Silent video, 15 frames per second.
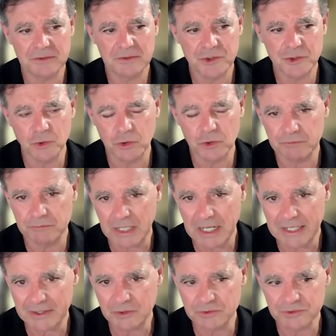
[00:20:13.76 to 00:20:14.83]
short
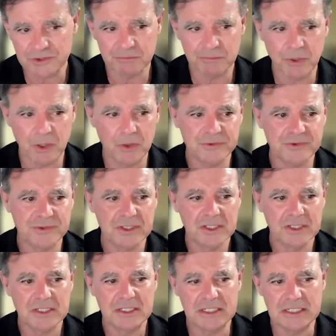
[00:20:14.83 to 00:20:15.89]
articles and posts,
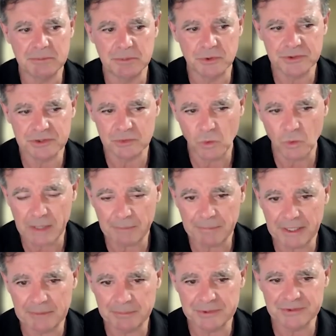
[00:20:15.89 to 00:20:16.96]
ebooks and white
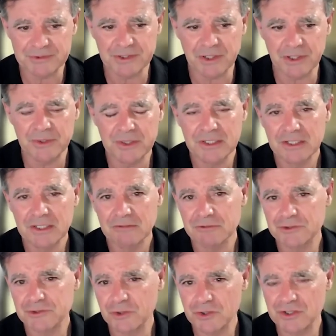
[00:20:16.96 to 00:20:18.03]
papers. So
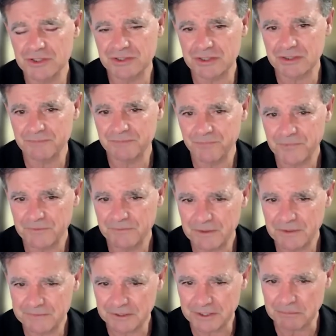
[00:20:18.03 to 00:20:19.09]
research is a
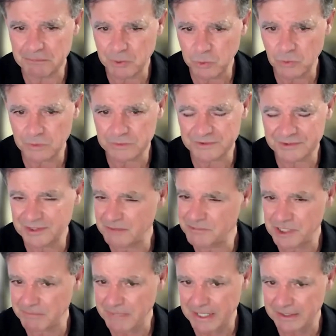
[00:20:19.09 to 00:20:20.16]
very, very important
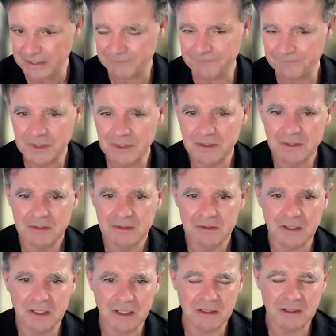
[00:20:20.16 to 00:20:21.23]
subject matter
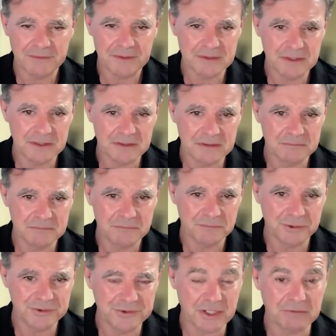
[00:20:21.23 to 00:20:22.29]
that can
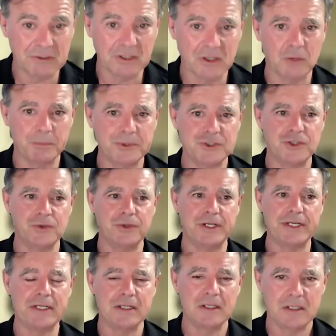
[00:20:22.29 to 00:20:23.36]
present real
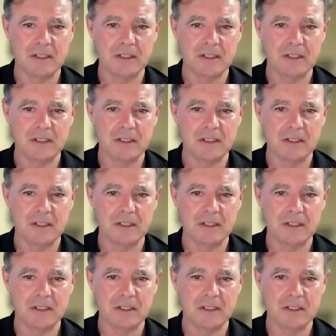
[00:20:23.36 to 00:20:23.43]
opportunity